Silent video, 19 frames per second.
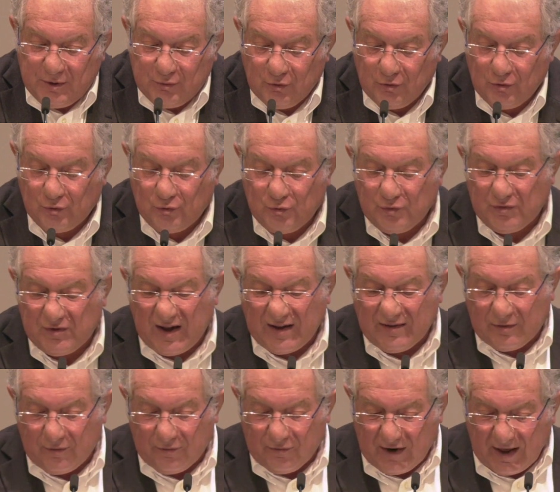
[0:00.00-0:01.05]
between the two
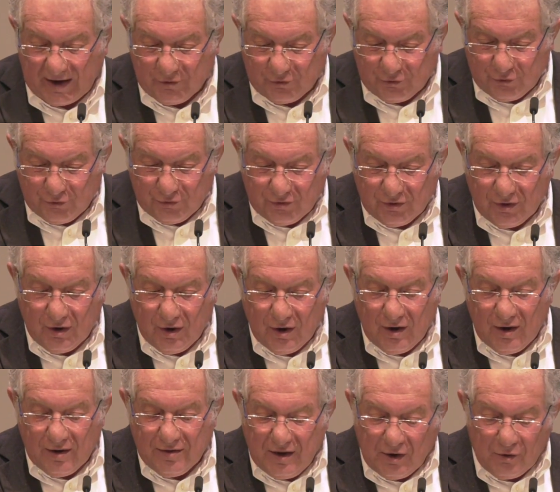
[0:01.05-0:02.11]
sets of lectures,
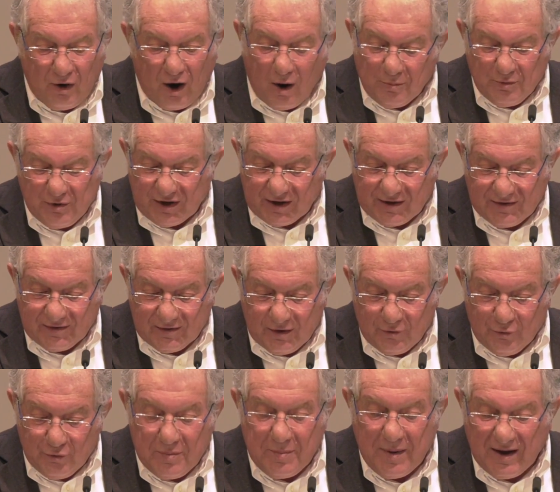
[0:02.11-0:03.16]
their object
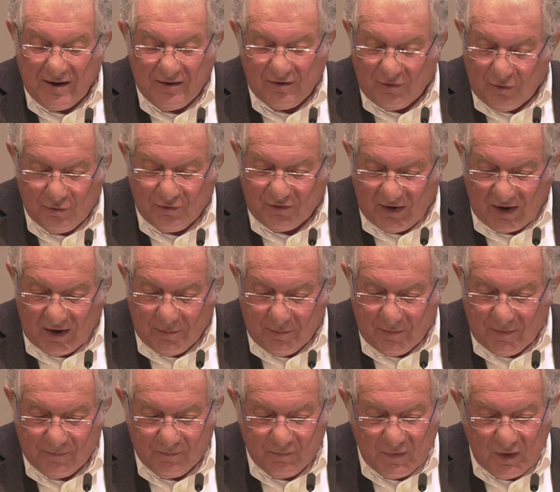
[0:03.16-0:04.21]
remains the
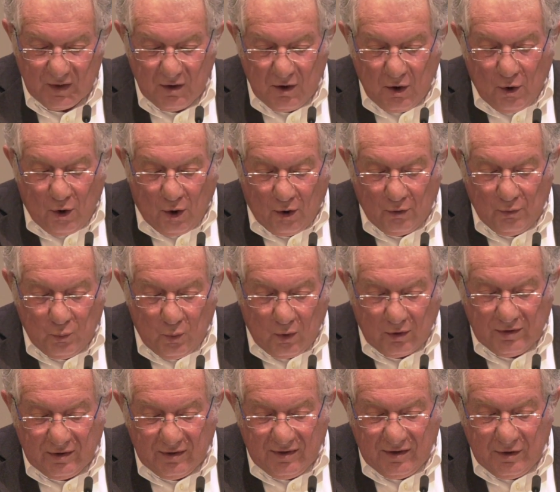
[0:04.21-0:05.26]
same. On
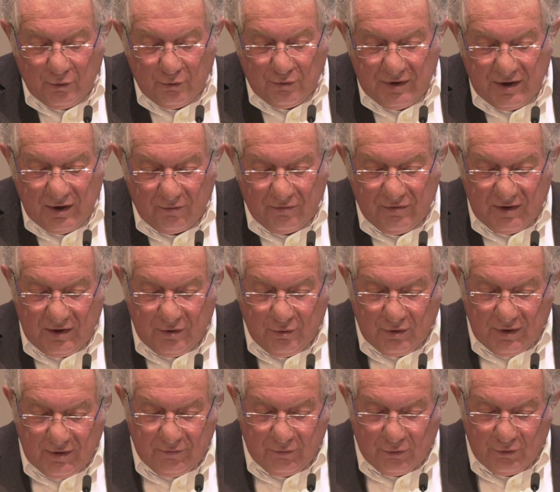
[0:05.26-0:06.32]
what theory of the
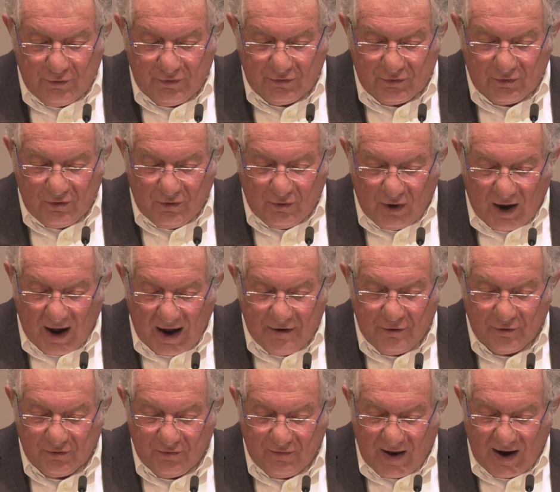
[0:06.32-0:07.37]
universe the
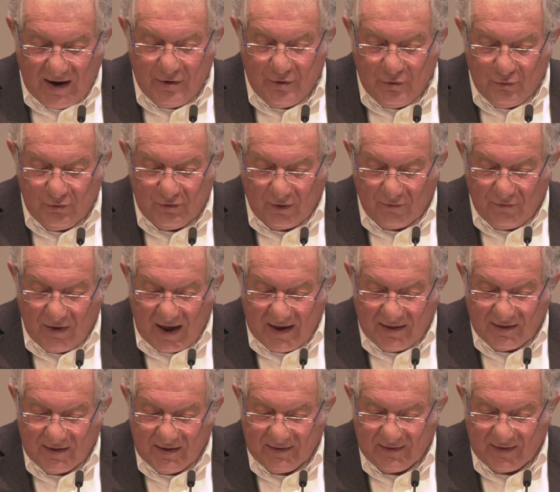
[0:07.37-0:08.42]
highest values of
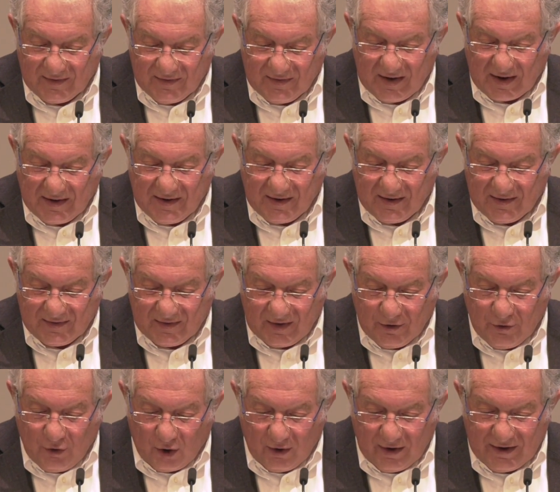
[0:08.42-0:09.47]
ethics, aesthetics,
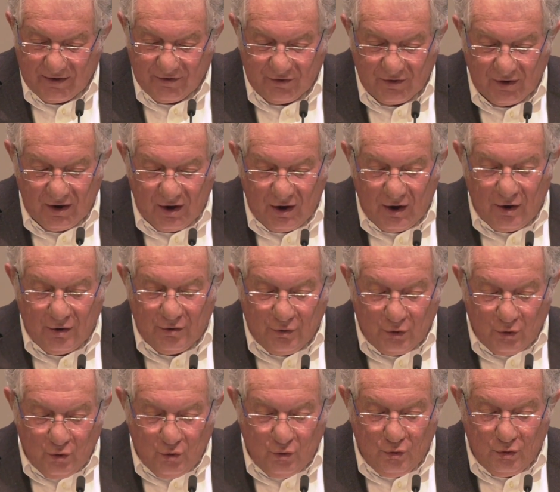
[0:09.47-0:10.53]
and knowledge, the
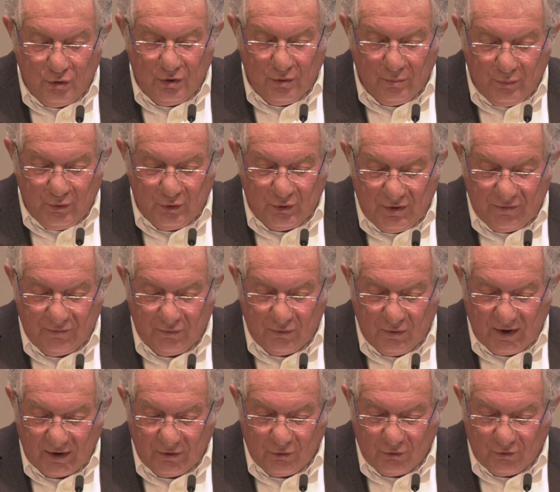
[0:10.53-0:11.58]
good, the
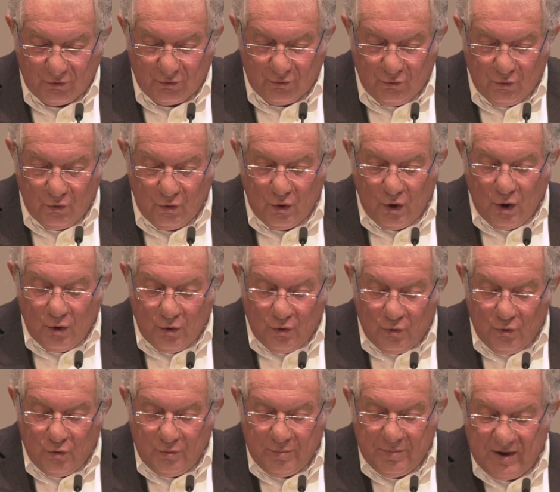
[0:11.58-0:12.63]
beautiful, and the true,
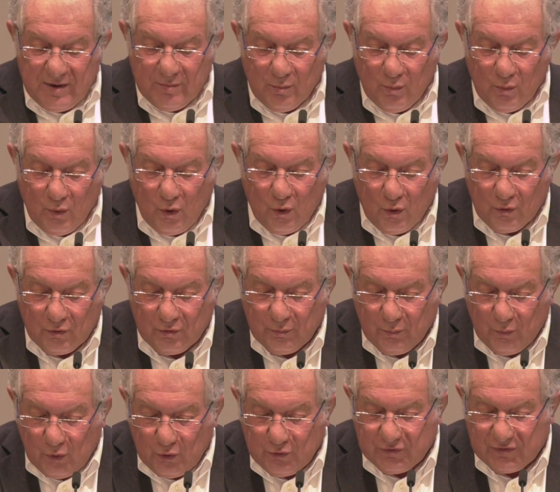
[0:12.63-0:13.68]
could be
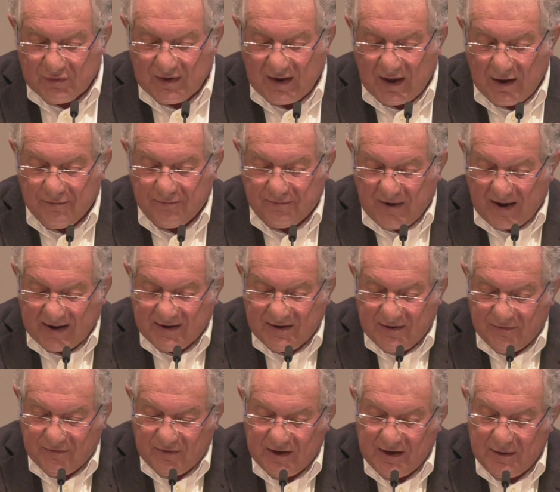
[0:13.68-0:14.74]
most
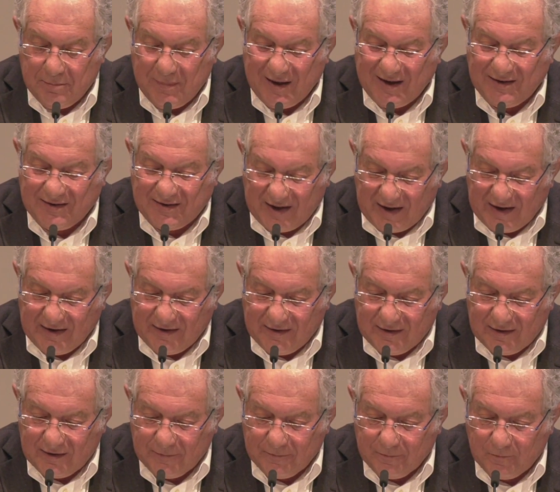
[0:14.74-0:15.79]
effectively
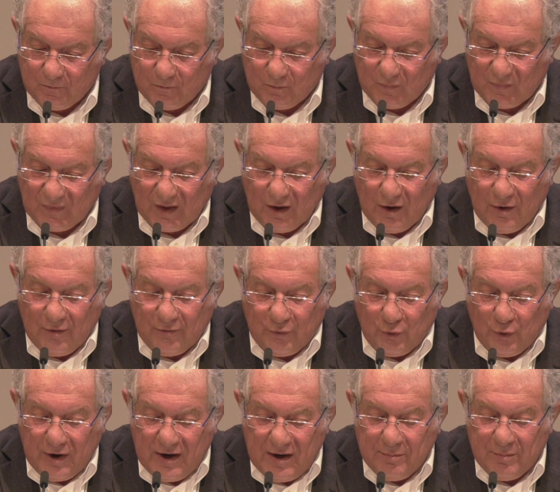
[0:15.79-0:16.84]
maintained?
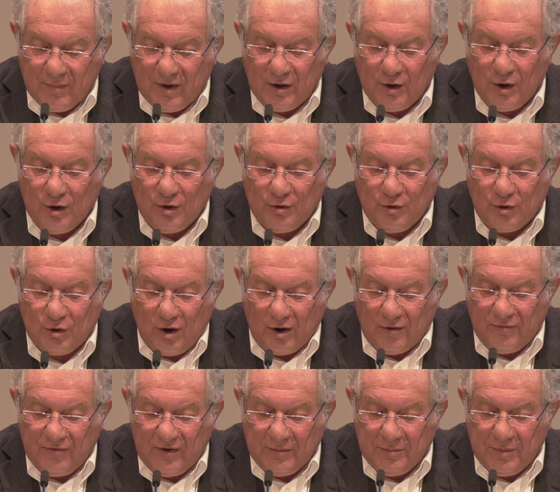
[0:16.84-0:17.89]
For him, the
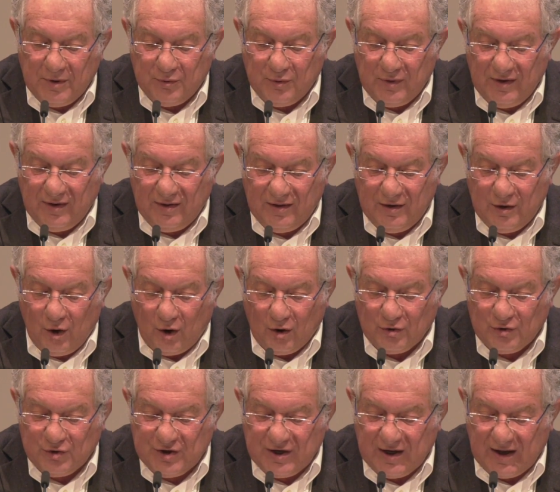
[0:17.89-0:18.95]
conflict between
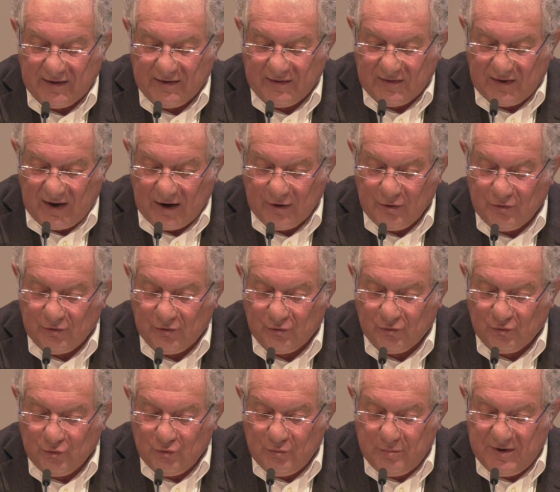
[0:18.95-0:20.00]
theology and science
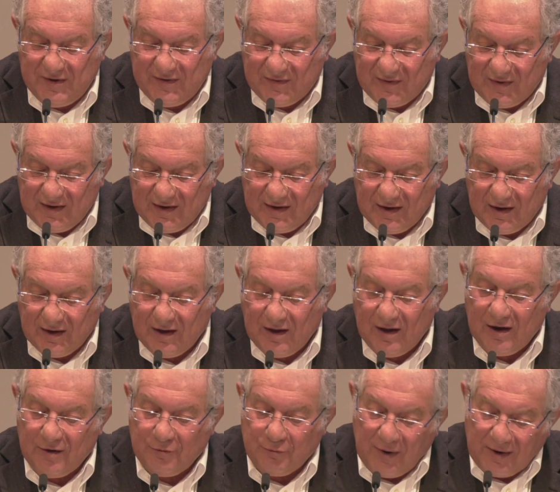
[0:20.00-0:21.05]
should be seen,
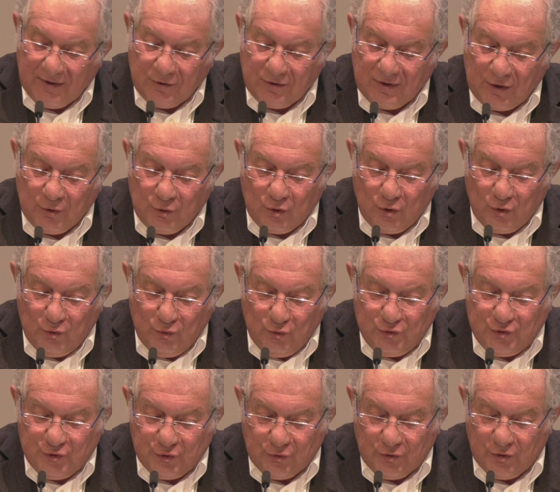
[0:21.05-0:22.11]
rather than a
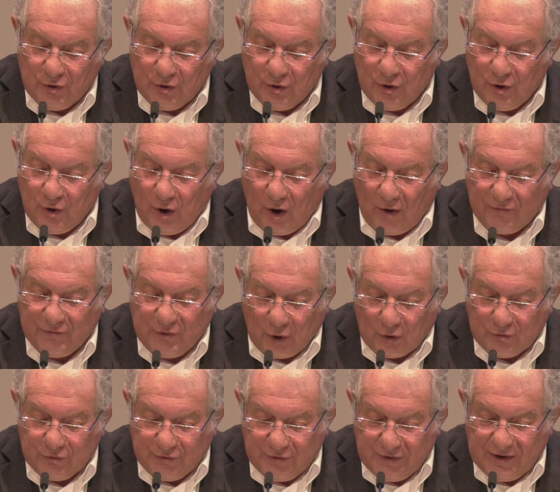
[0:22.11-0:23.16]
collusion of
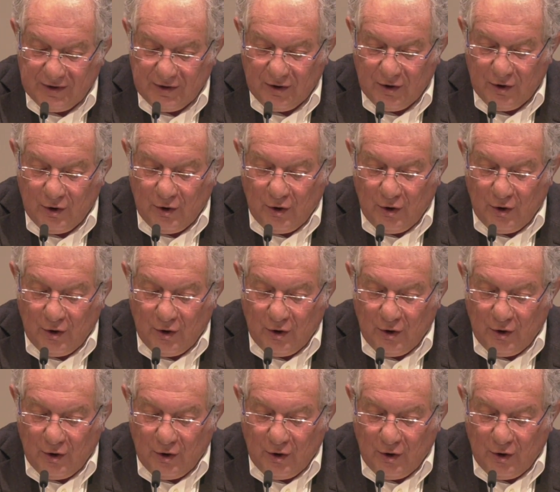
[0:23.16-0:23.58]
doctrine,